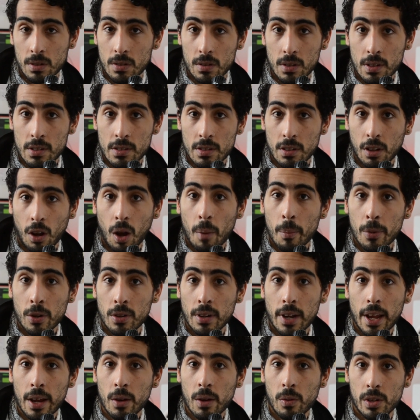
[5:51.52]
It's common
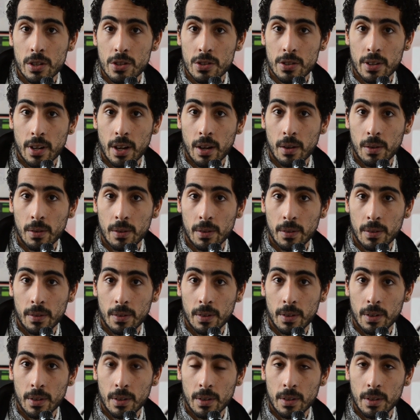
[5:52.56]
language now.
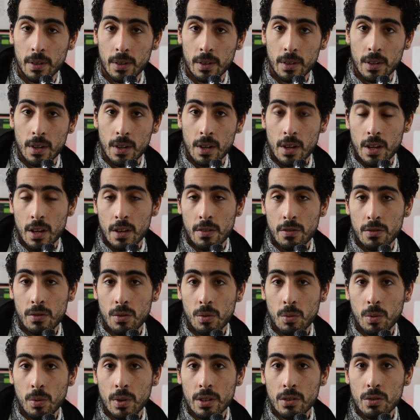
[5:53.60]
If you
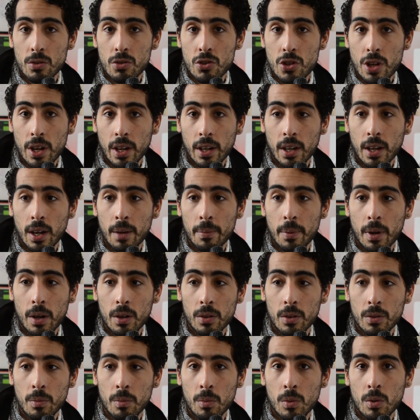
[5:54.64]
want to check
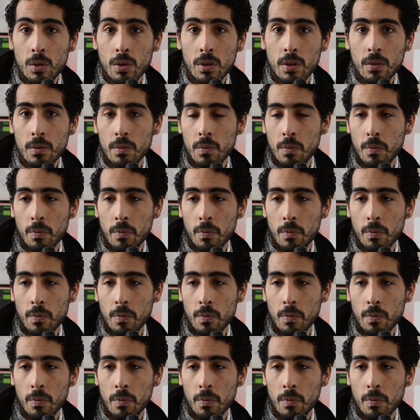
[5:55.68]
about more,